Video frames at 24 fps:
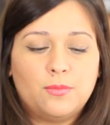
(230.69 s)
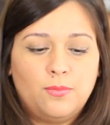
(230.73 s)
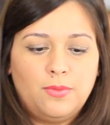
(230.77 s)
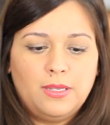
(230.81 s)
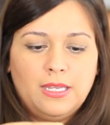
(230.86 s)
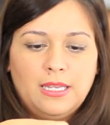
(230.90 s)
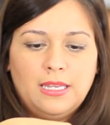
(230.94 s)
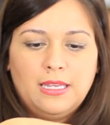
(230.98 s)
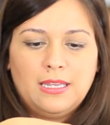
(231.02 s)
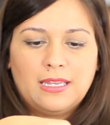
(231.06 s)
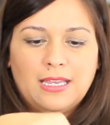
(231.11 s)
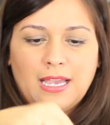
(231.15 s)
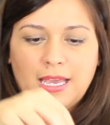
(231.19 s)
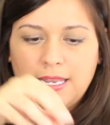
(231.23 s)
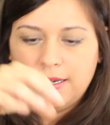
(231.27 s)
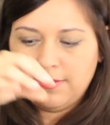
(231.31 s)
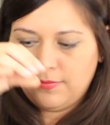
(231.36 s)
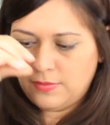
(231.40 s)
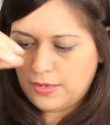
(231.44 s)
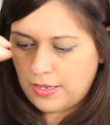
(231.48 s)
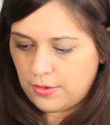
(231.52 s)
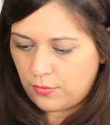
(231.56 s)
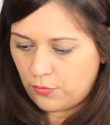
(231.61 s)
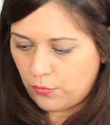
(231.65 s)
be kind
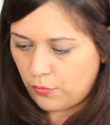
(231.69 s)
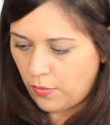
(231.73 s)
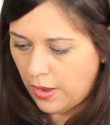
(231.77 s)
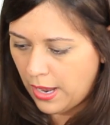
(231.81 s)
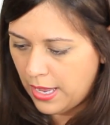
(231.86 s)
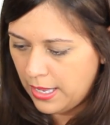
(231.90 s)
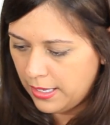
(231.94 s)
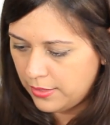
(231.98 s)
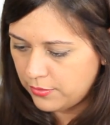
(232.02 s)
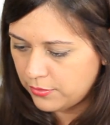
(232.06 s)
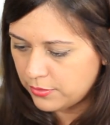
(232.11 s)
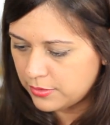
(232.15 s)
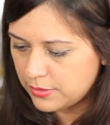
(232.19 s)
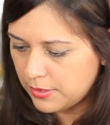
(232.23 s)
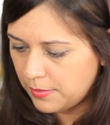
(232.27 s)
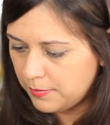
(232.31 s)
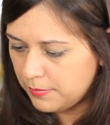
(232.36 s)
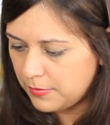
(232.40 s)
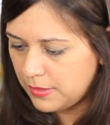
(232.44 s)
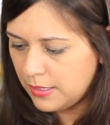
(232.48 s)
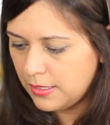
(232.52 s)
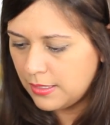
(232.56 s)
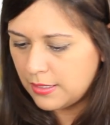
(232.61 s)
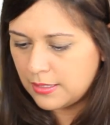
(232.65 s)
of like red or
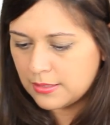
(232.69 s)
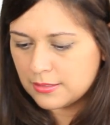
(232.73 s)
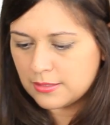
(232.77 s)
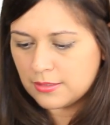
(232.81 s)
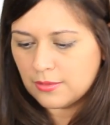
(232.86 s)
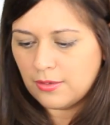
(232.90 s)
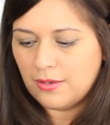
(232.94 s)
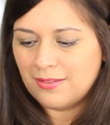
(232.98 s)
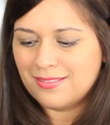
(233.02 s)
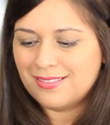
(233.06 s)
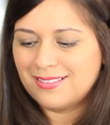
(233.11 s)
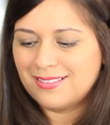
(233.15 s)
something, because